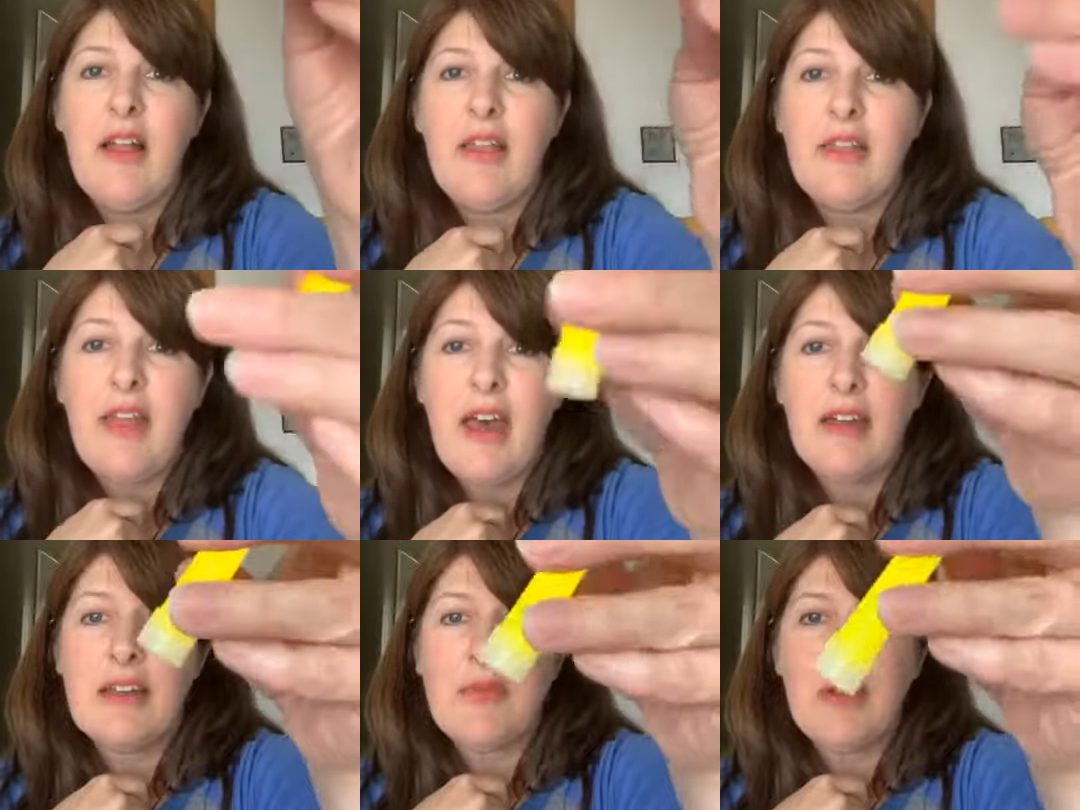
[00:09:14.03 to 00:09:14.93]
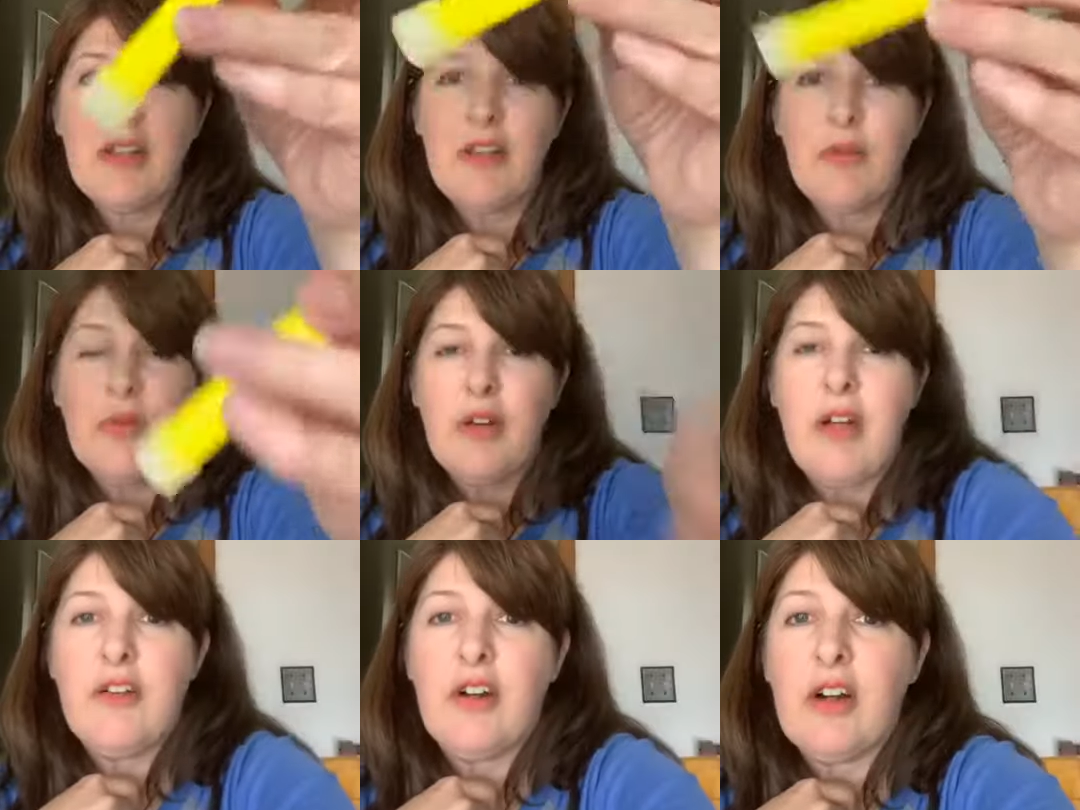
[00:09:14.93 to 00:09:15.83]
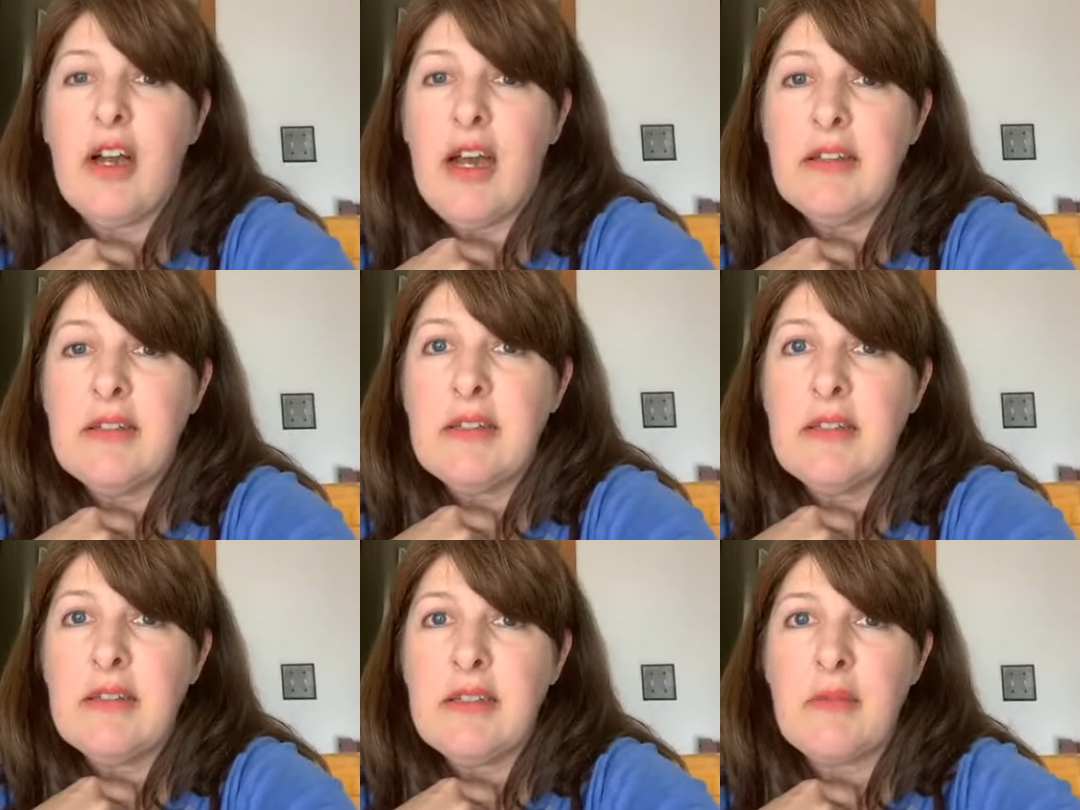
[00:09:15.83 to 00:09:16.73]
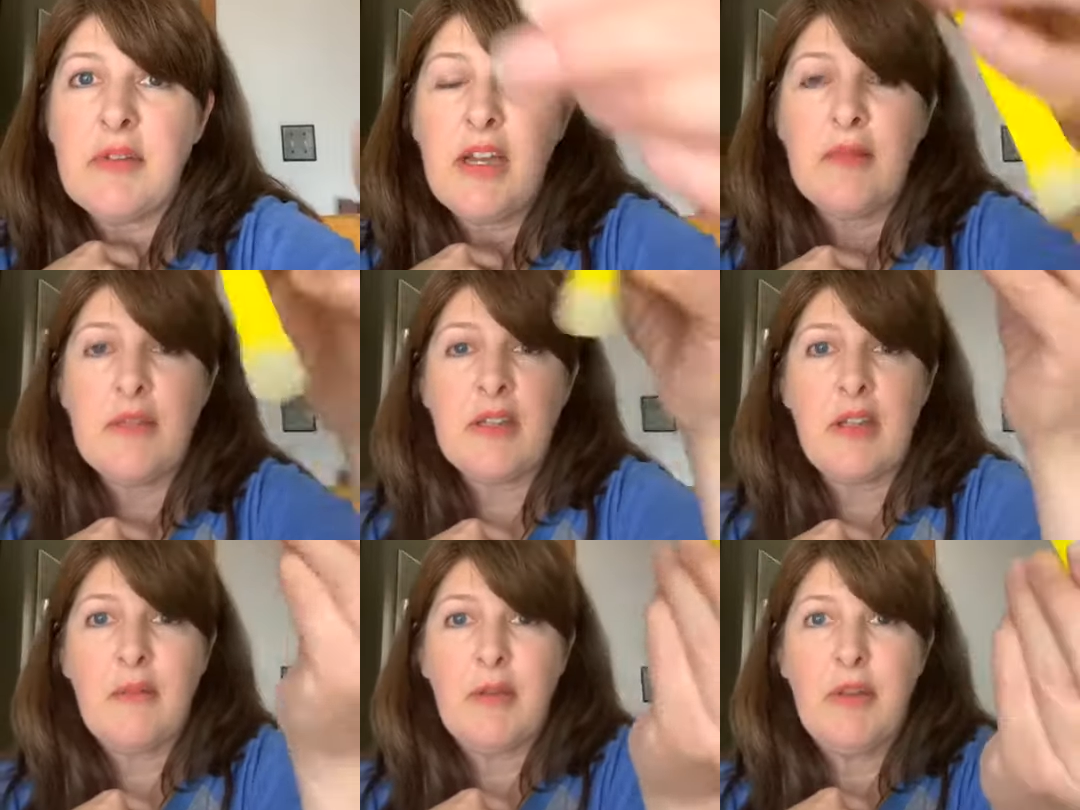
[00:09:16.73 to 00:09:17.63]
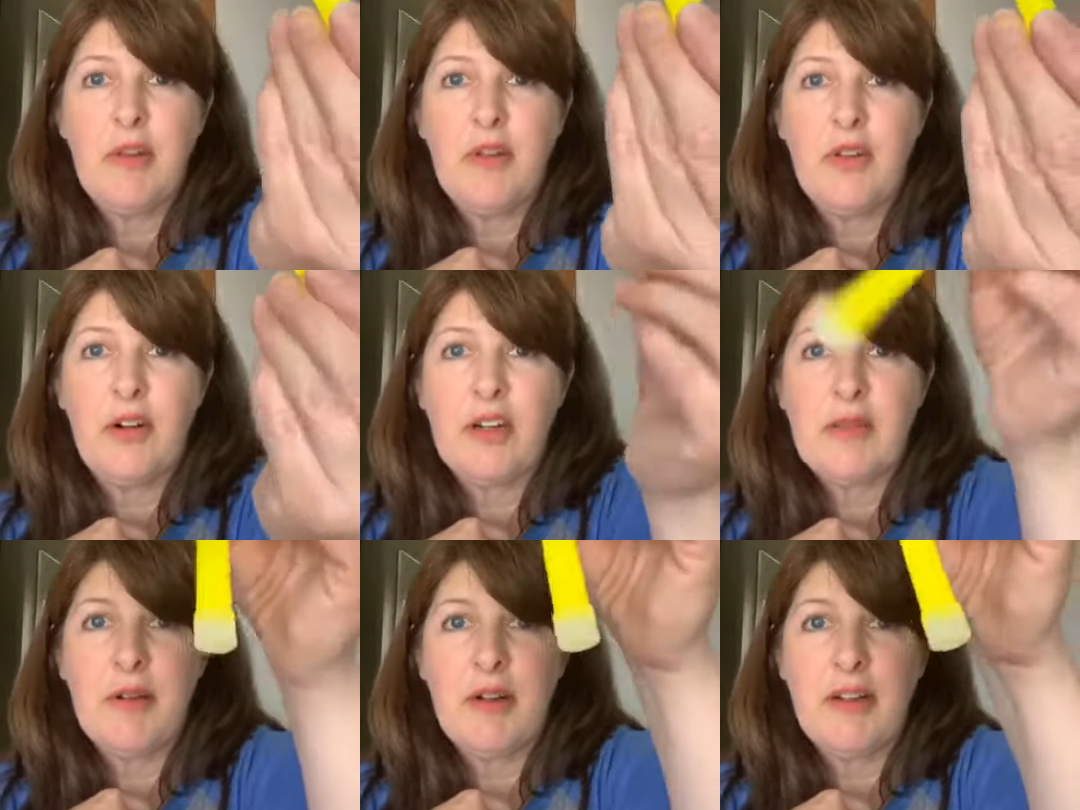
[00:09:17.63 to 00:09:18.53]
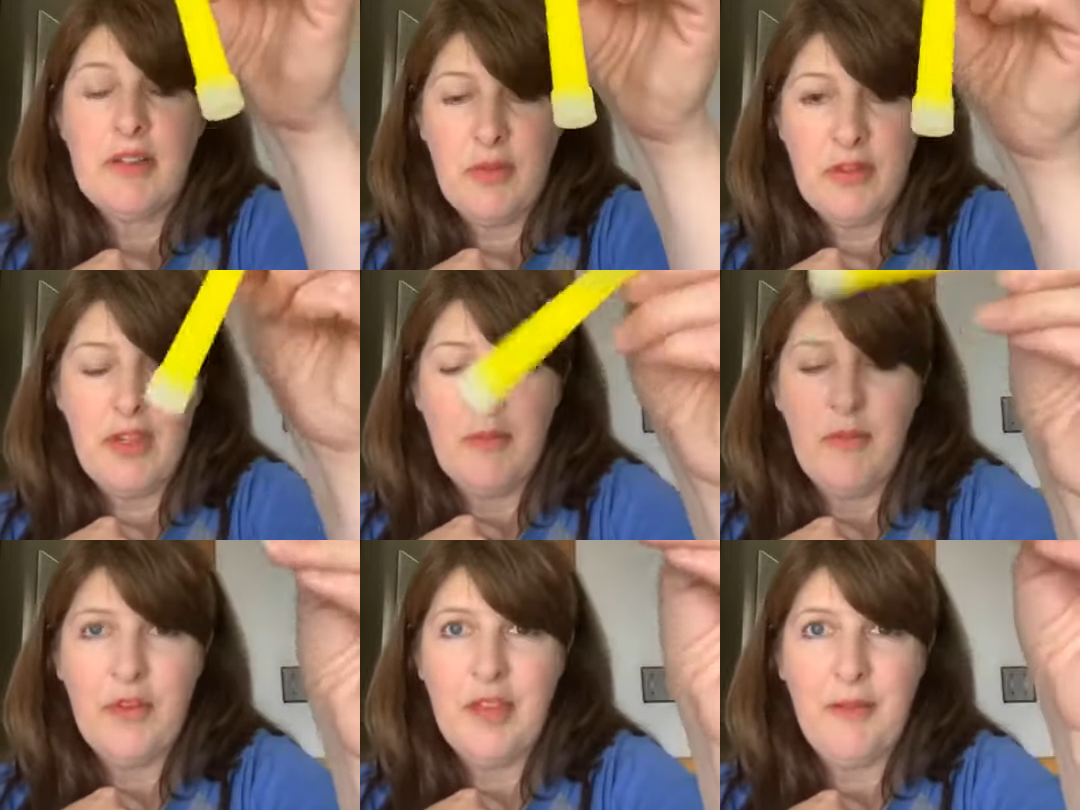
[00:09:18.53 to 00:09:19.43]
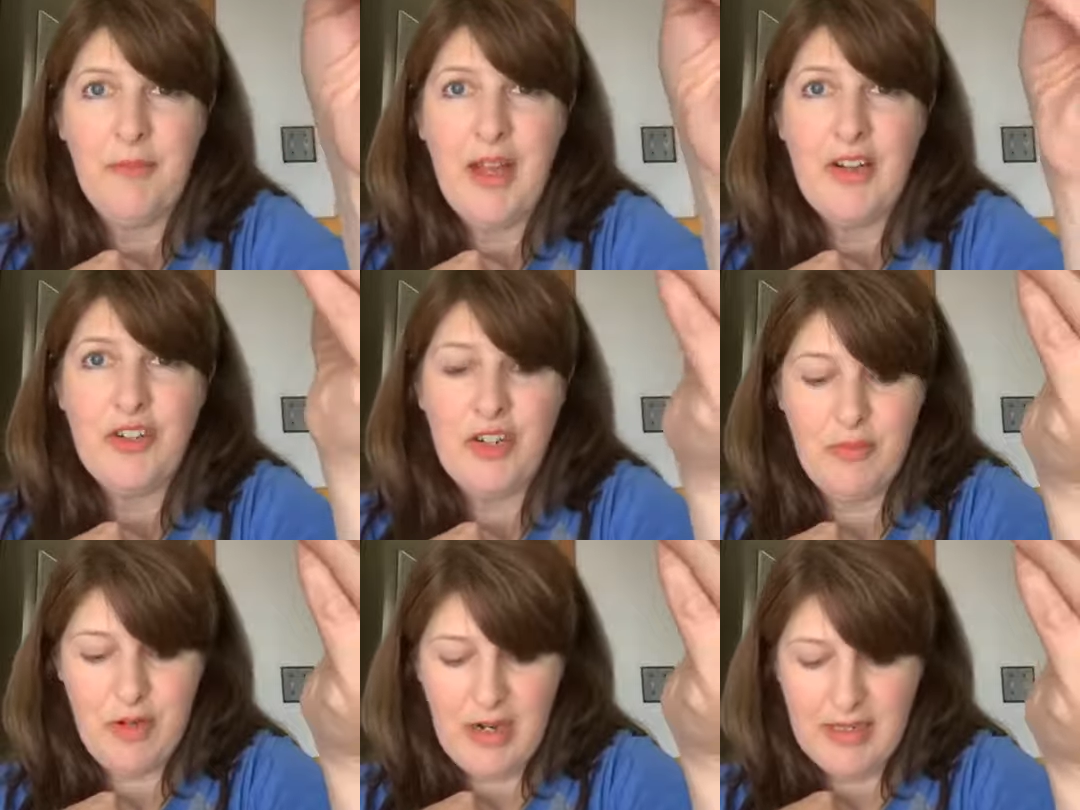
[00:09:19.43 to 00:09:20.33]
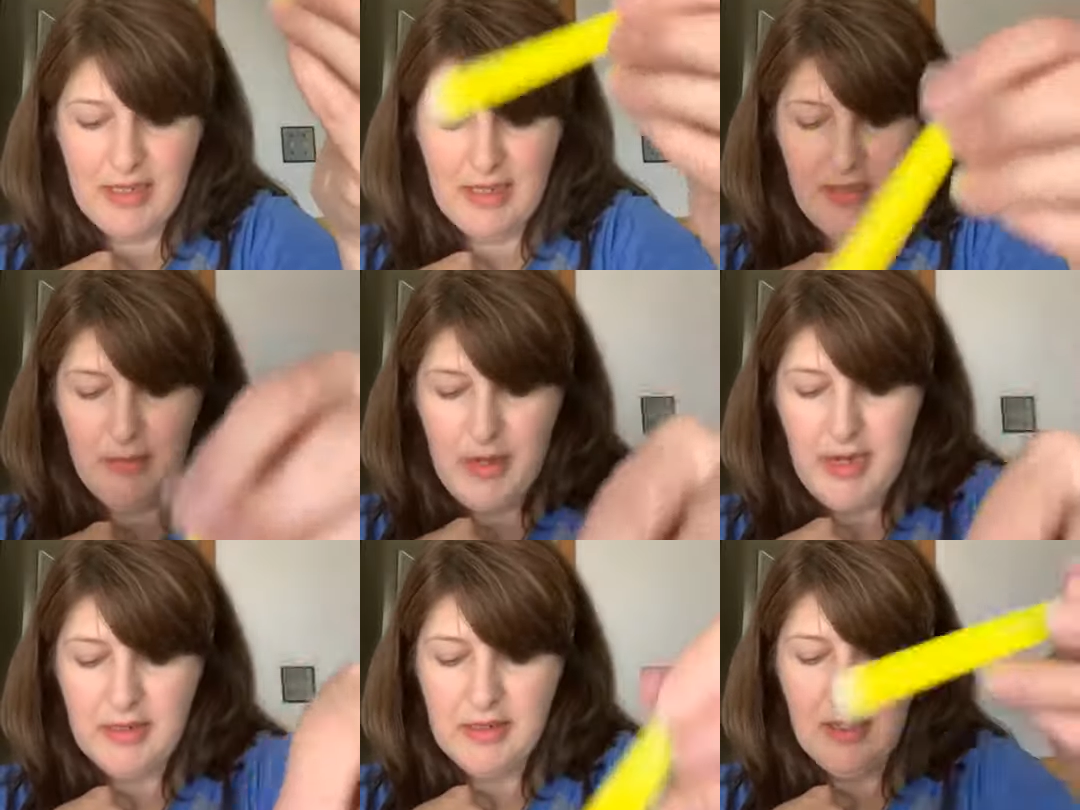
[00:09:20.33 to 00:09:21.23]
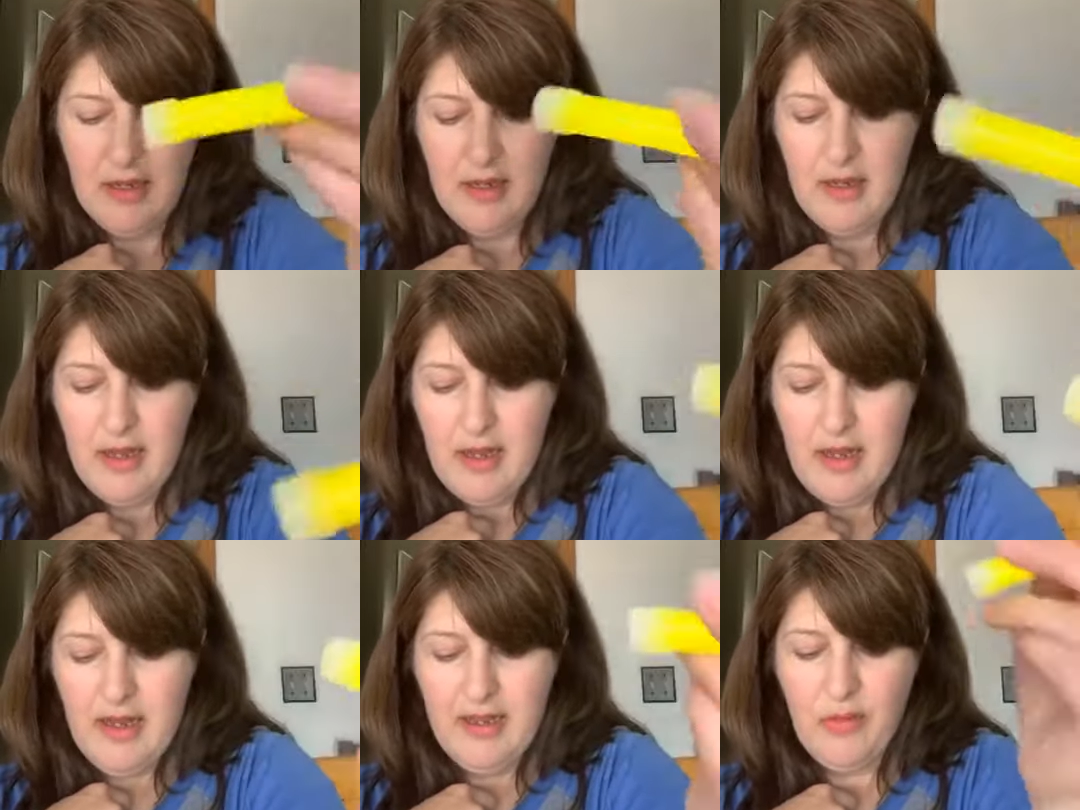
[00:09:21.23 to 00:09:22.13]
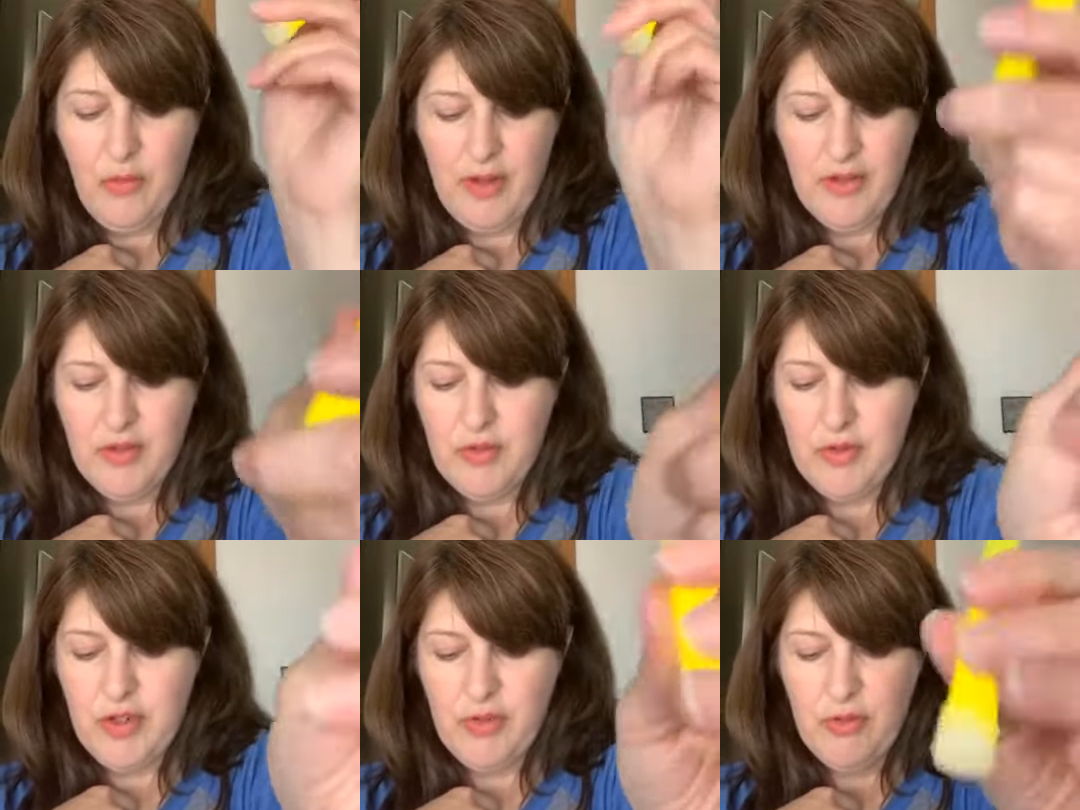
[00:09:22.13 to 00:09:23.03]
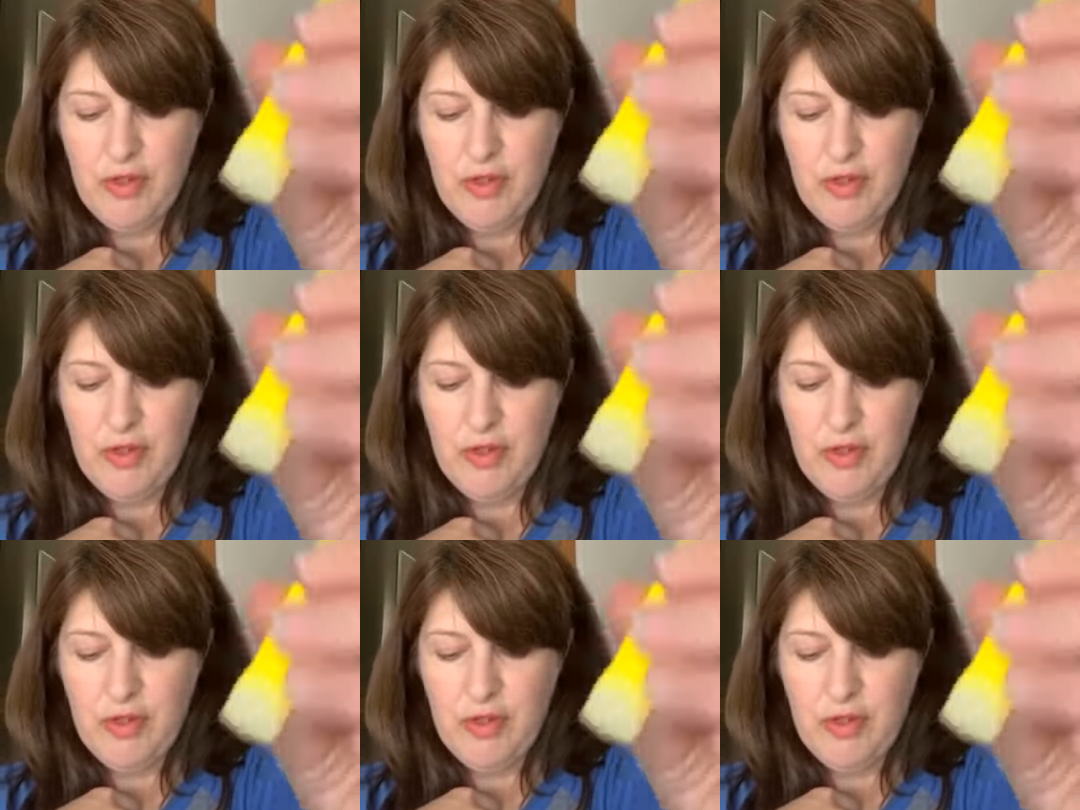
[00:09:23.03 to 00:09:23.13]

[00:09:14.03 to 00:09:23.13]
That is what they will put on your cuts sometimes. So that may be your experience with hydrogen peroxide in the past. And when those two were